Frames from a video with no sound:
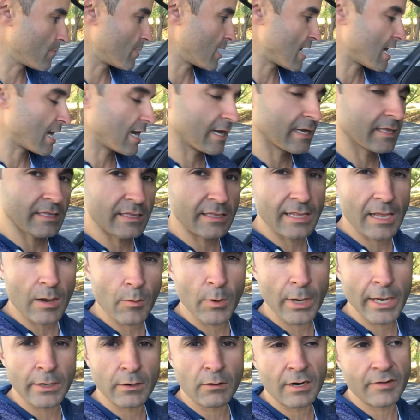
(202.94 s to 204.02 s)
I'm at, and then that
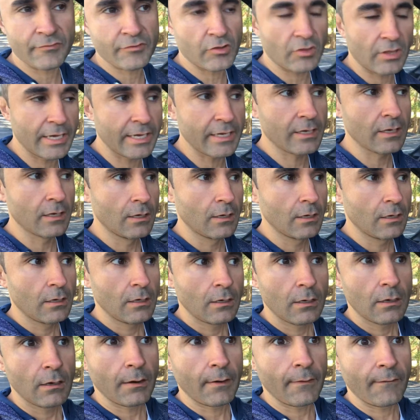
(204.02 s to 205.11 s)
way I don't have to like
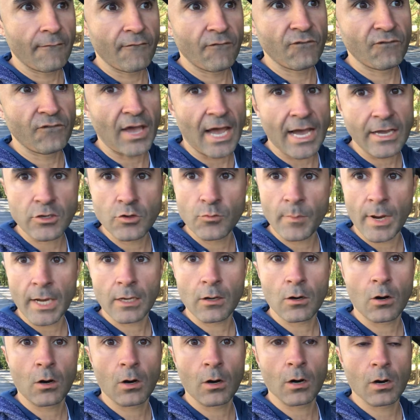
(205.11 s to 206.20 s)
vacuum my
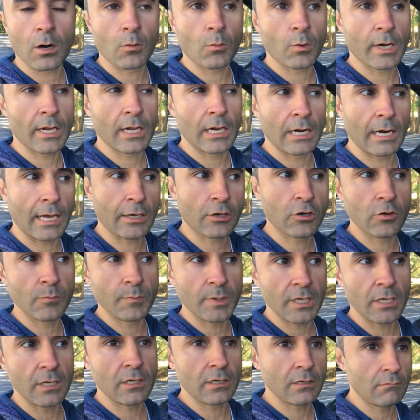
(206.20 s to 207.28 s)
car when I could
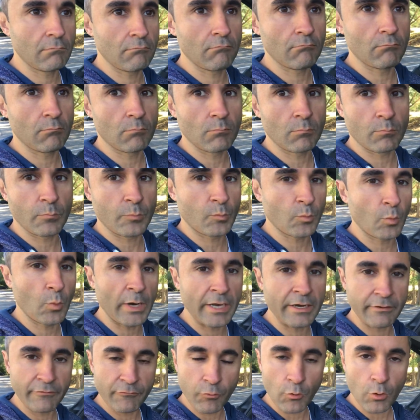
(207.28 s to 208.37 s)
be
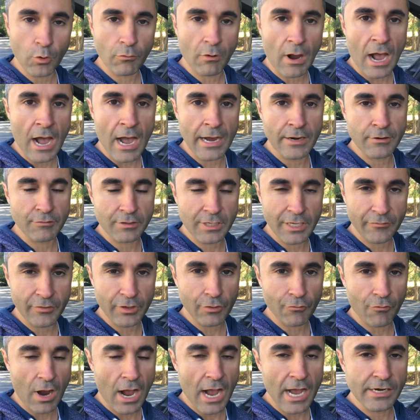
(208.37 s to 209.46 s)
waiting for a ride or giving
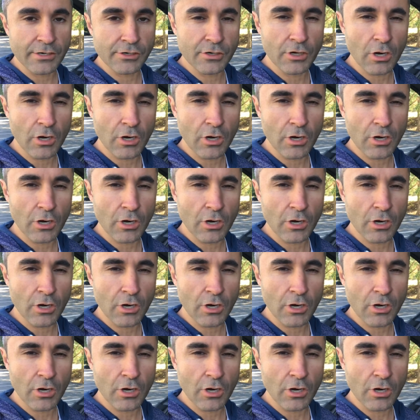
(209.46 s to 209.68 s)
a ride.